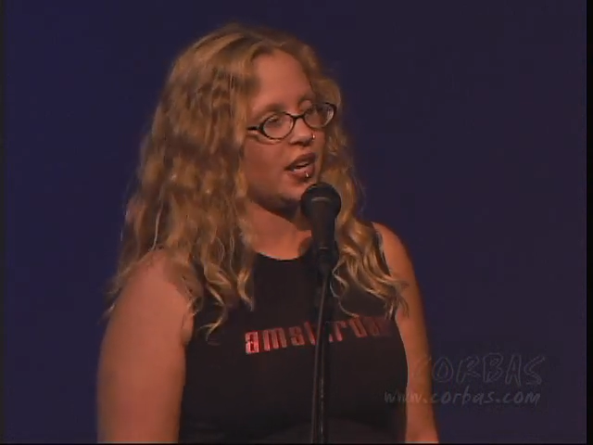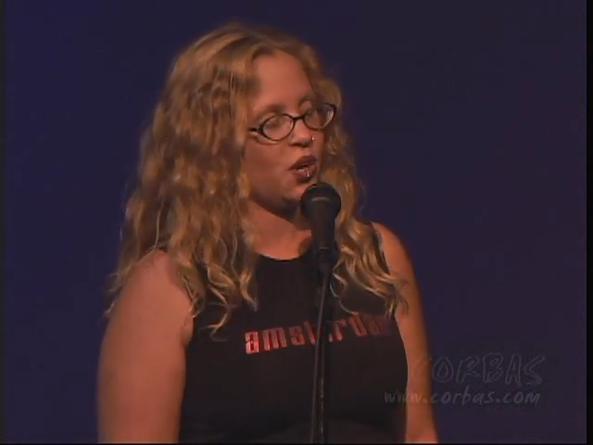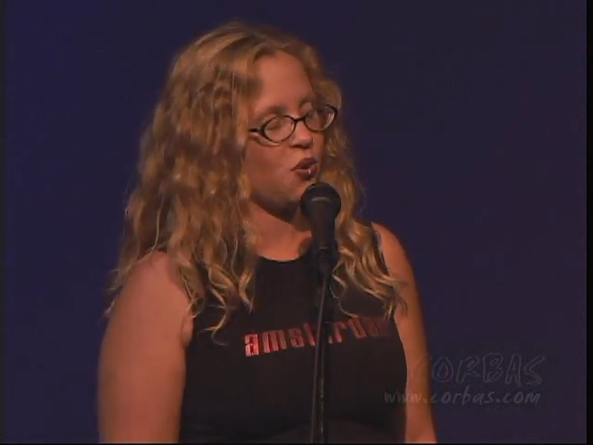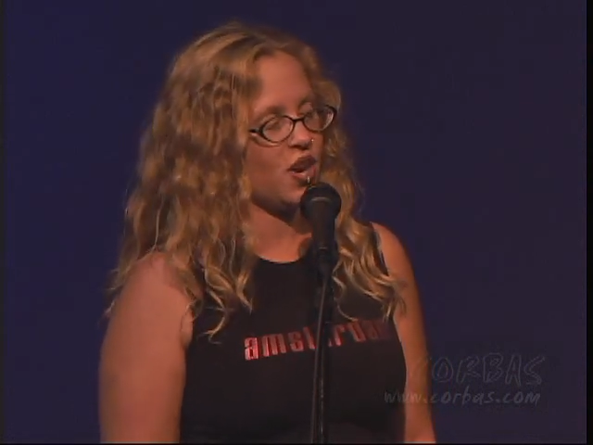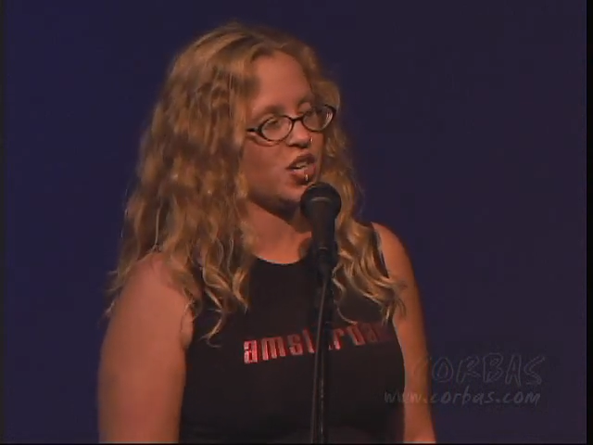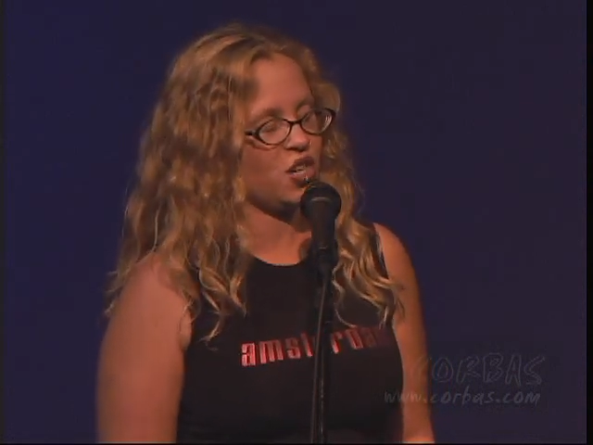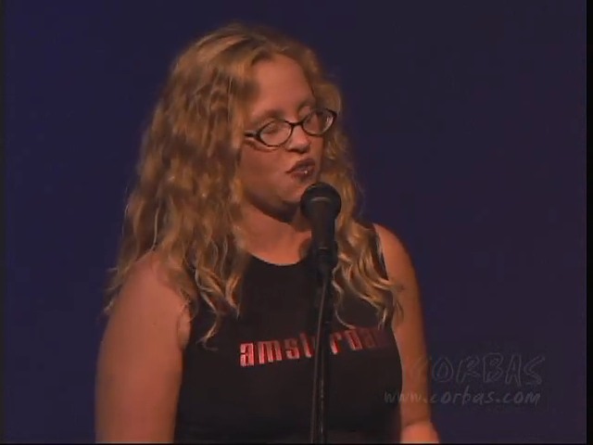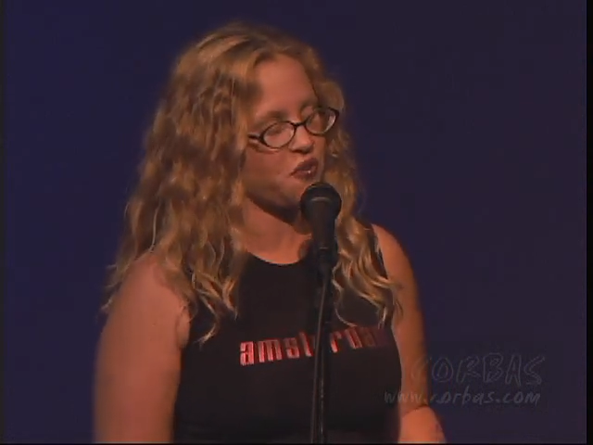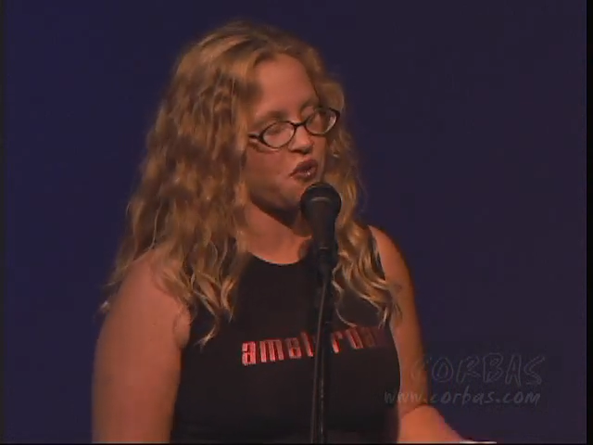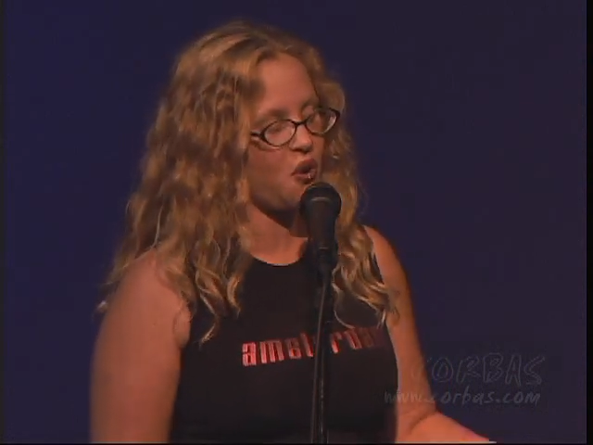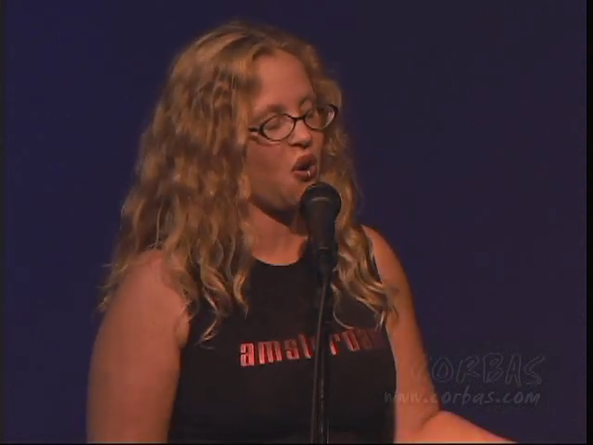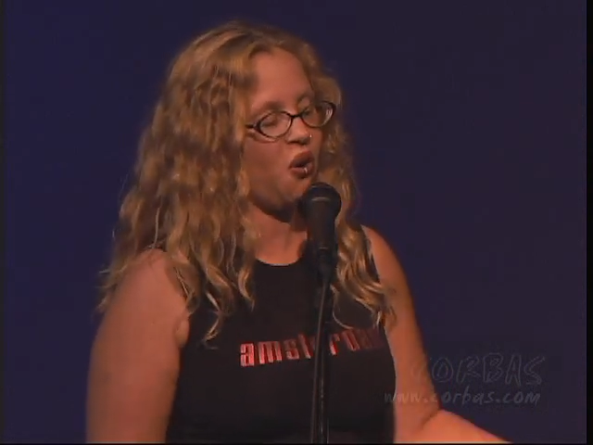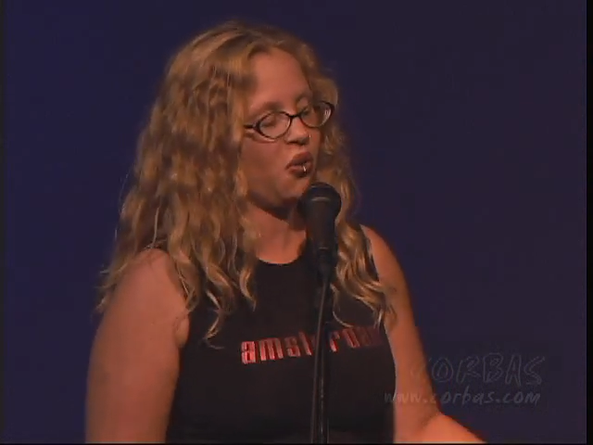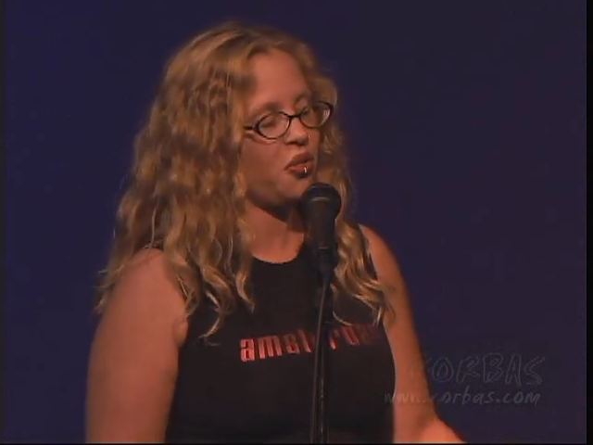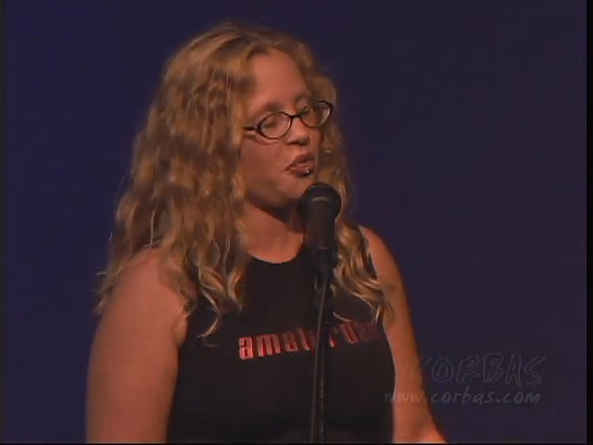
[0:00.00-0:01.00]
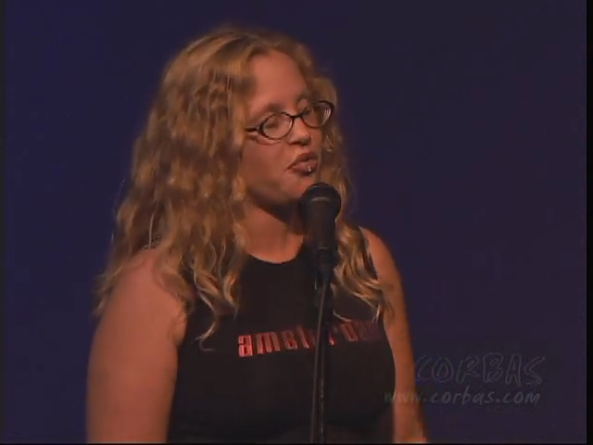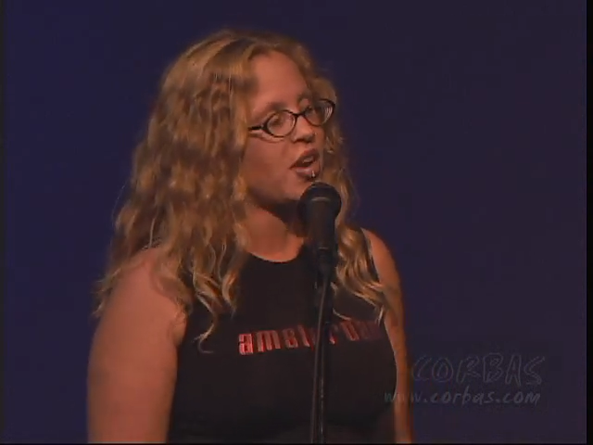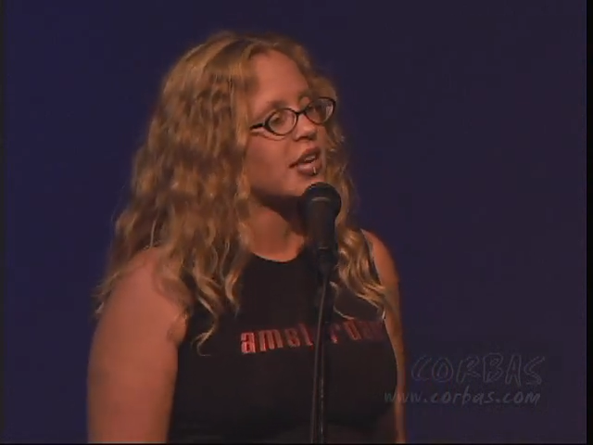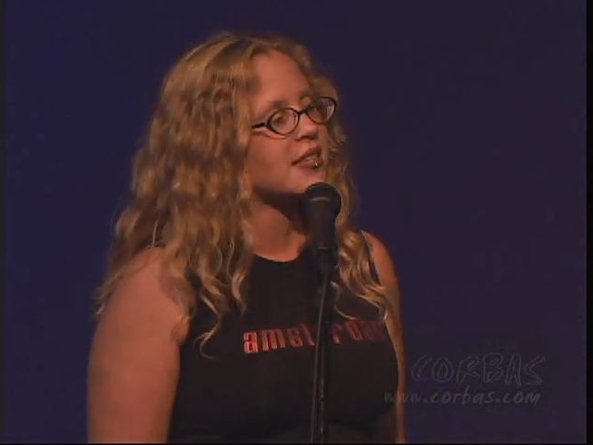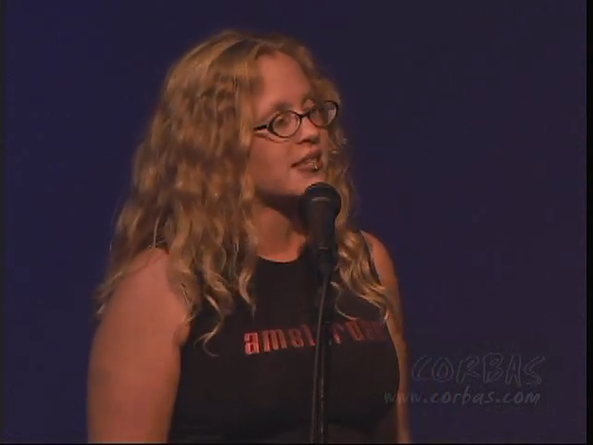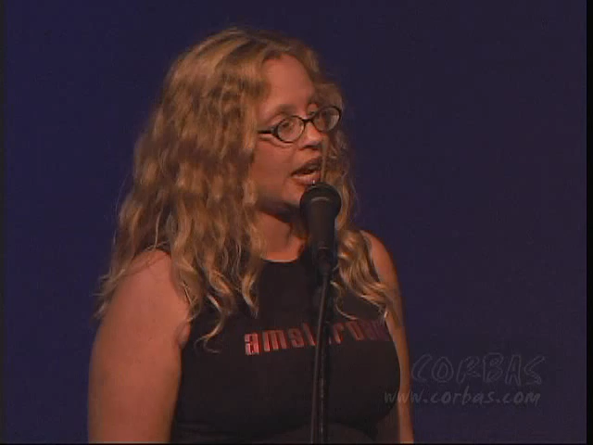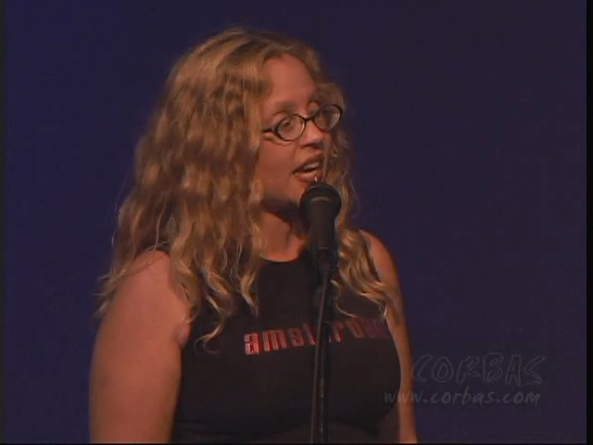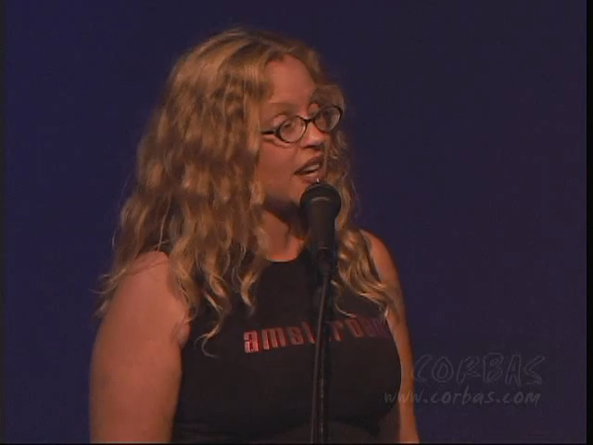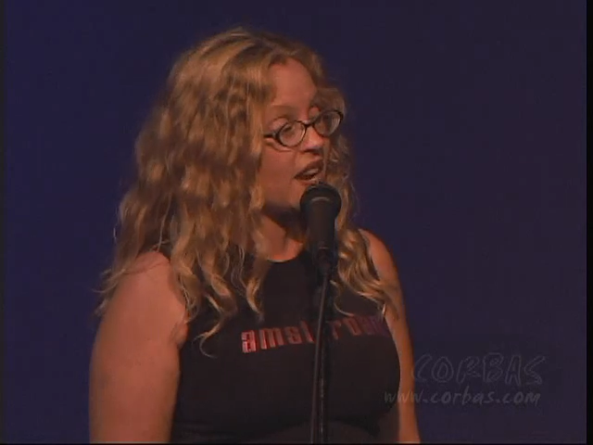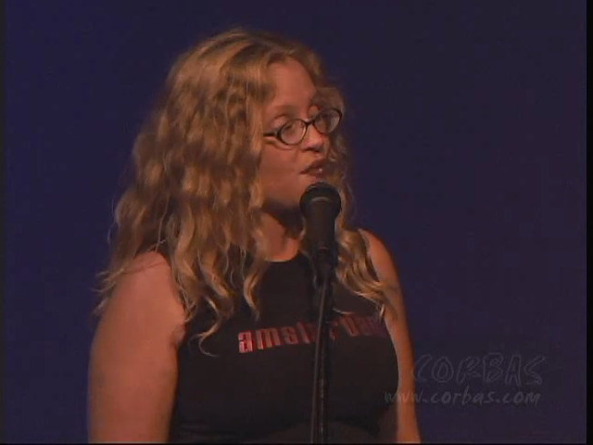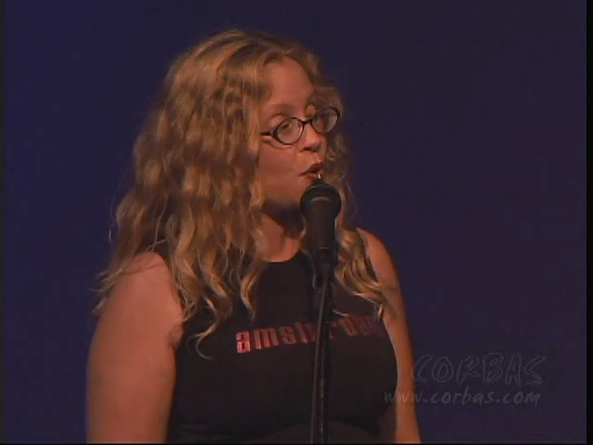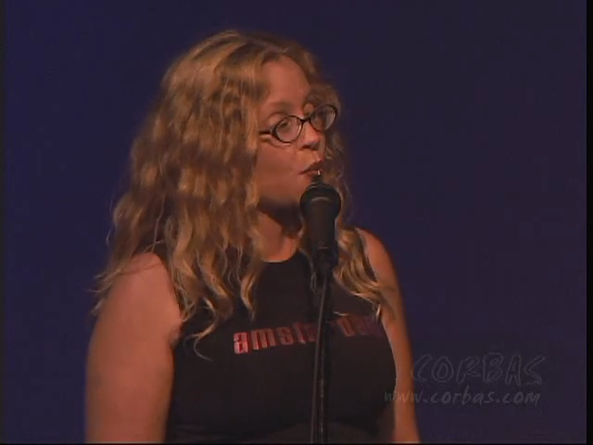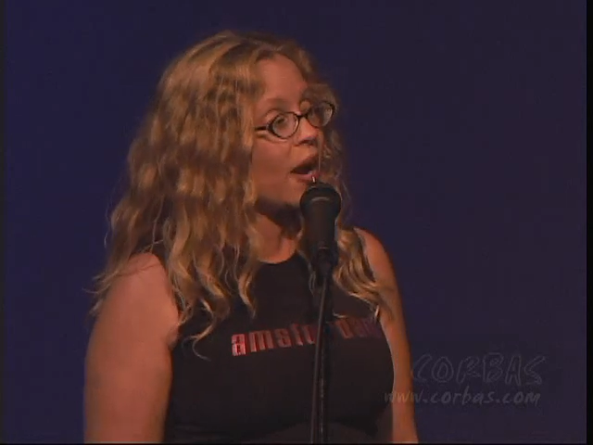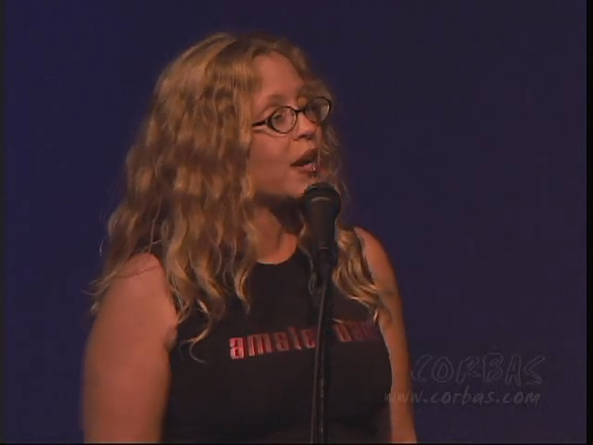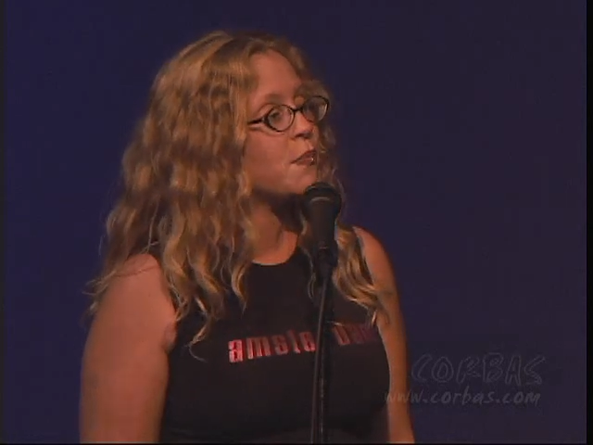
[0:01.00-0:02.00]
the equation for all the things I can
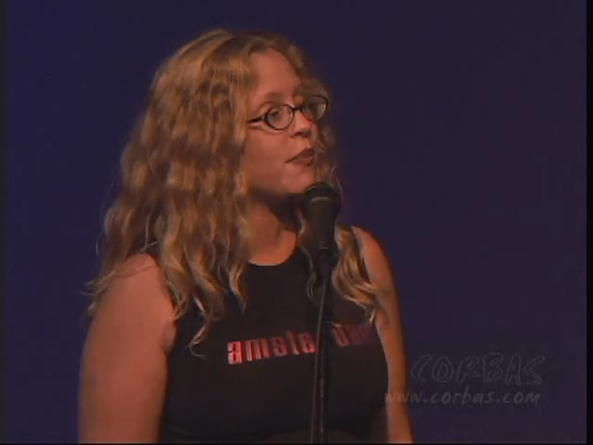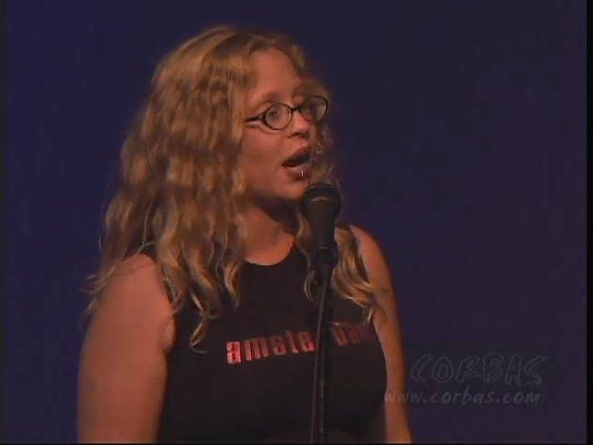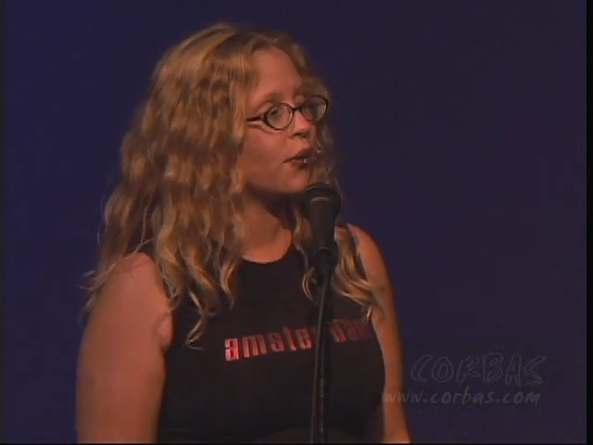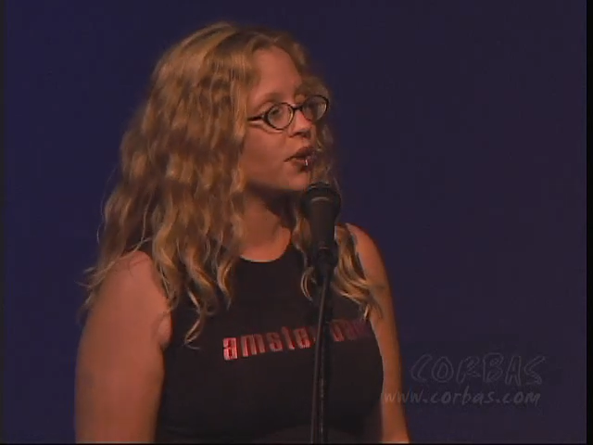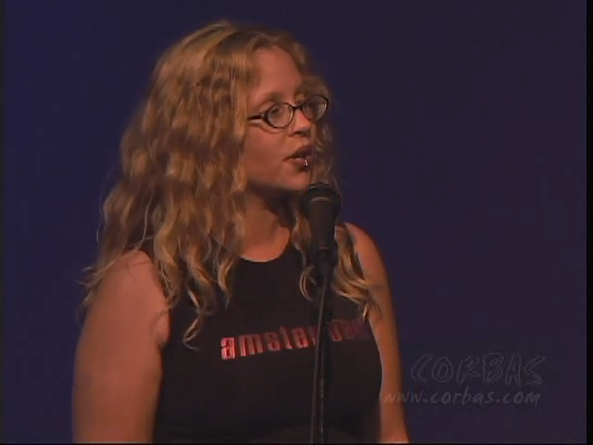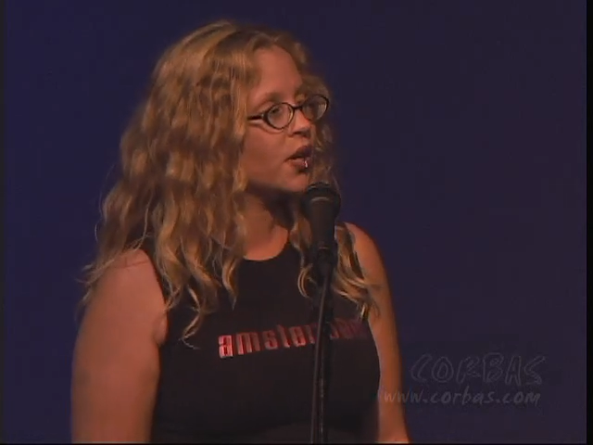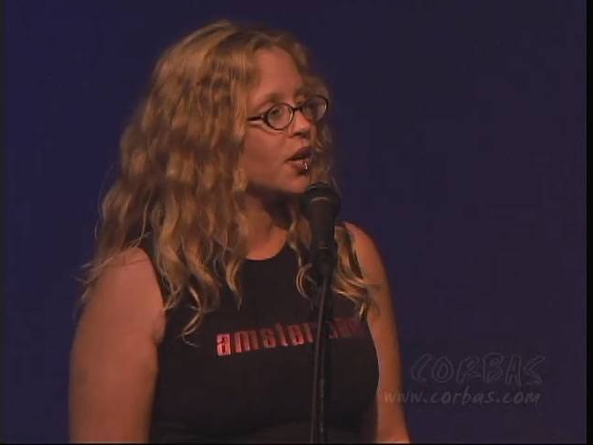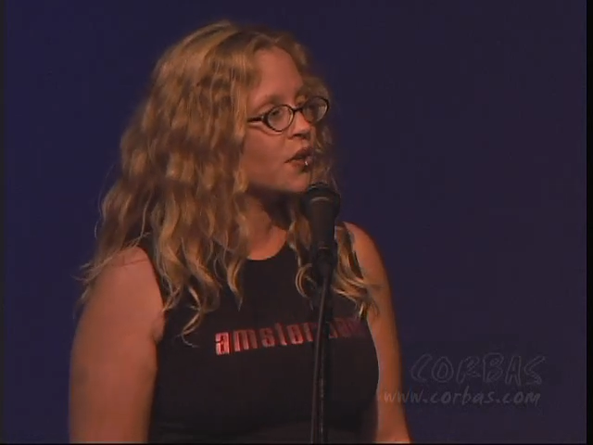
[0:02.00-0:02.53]
never write about.